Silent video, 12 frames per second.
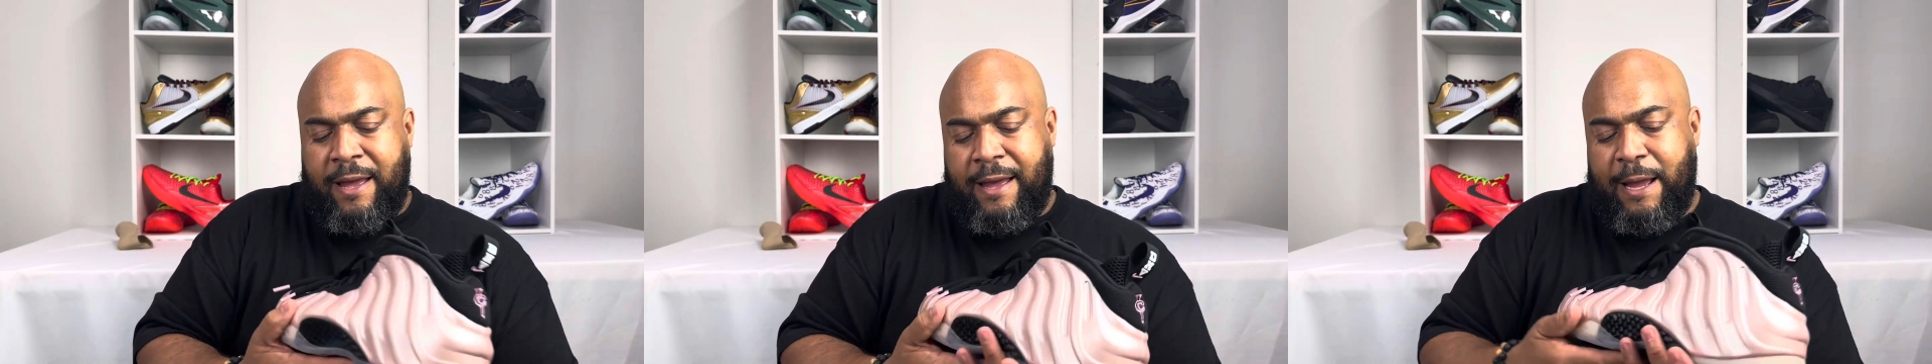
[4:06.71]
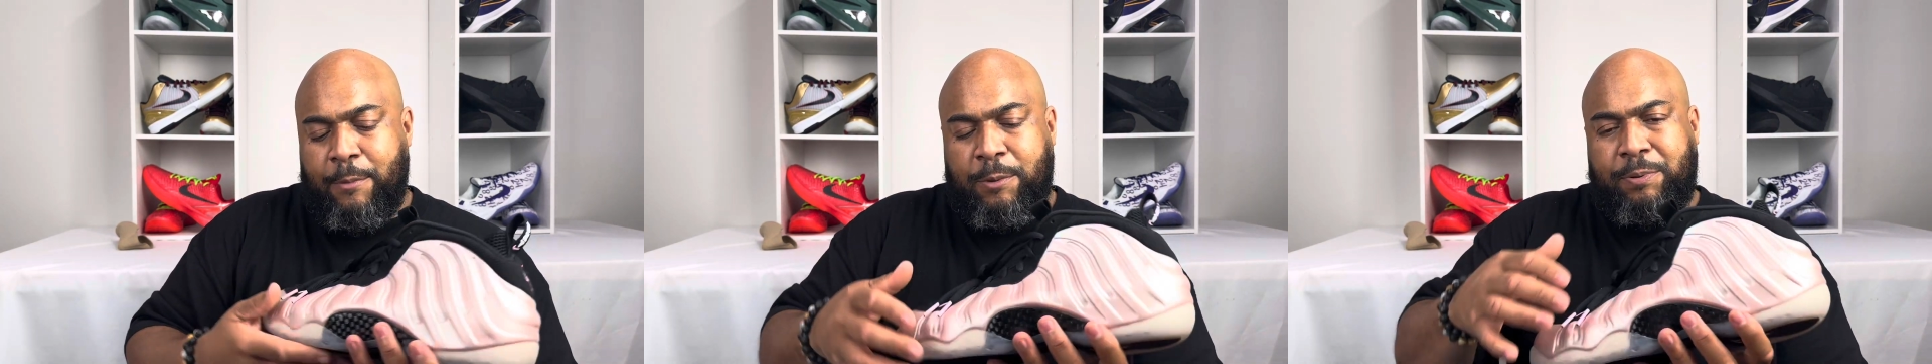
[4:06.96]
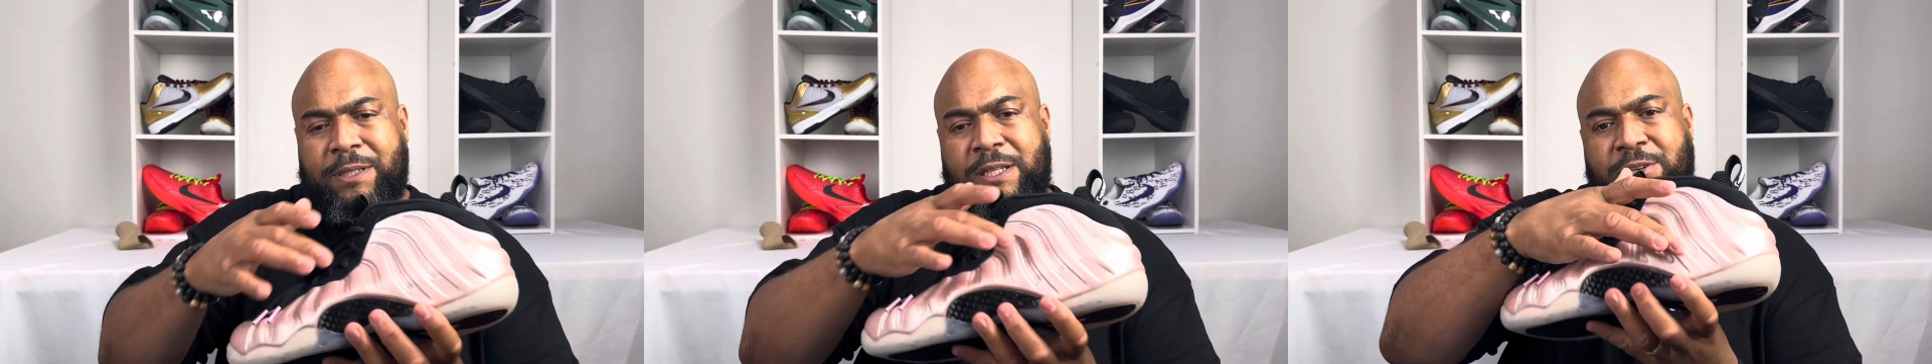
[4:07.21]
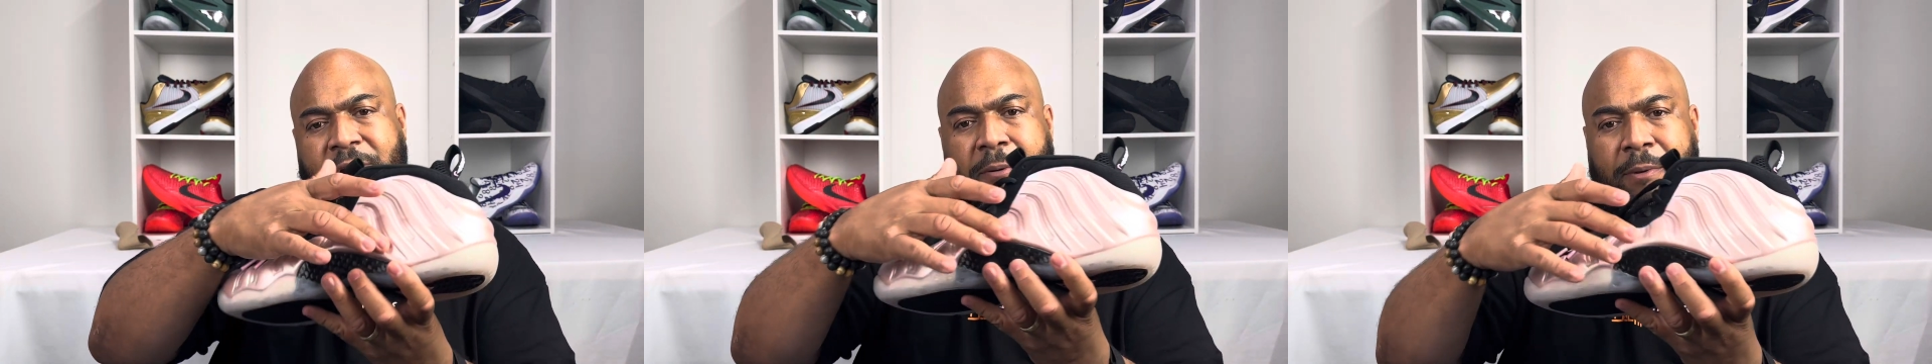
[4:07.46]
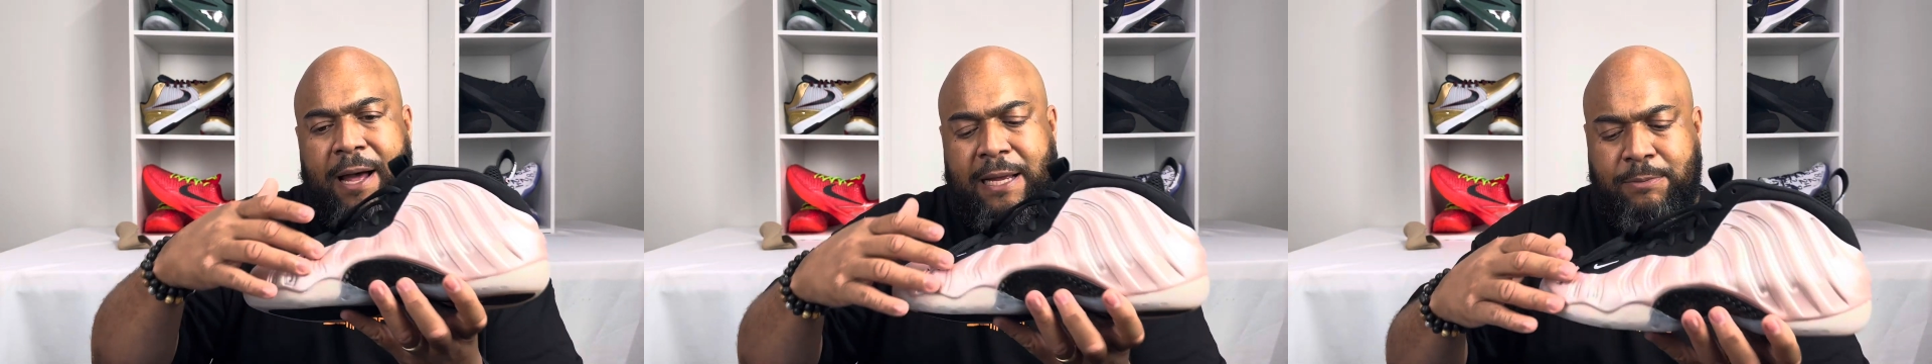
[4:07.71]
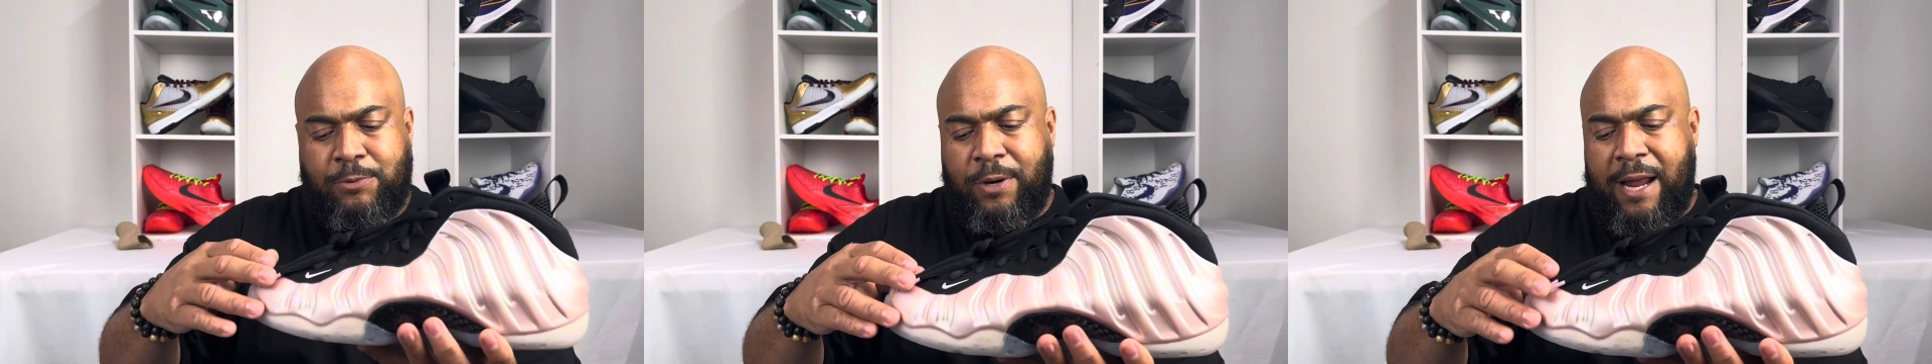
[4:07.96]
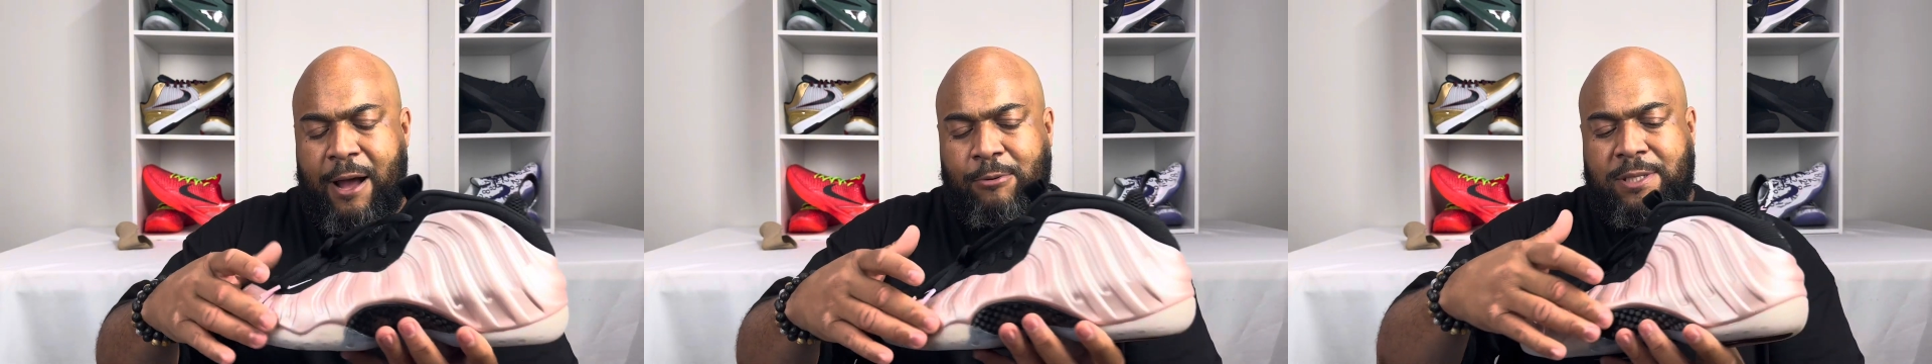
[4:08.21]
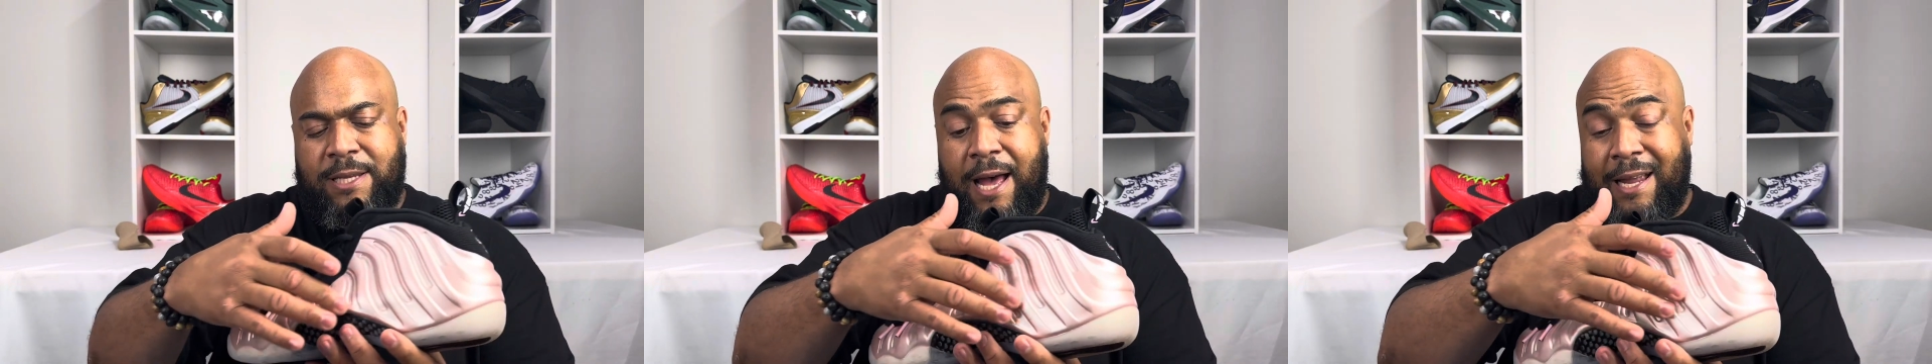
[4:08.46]
able to put the cherry blossoms on the
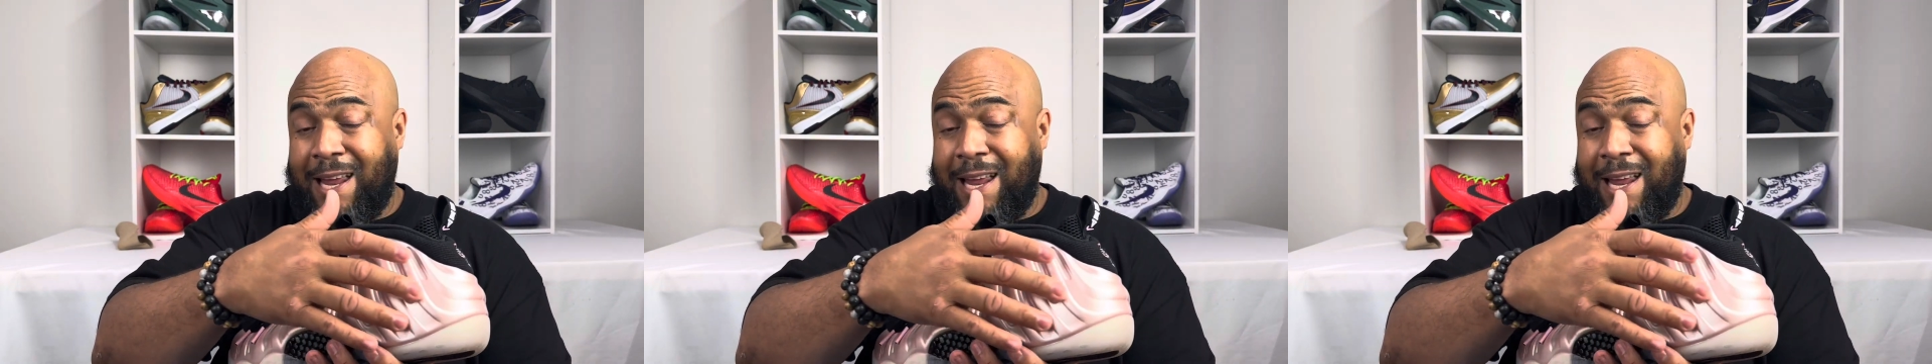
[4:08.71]
outside.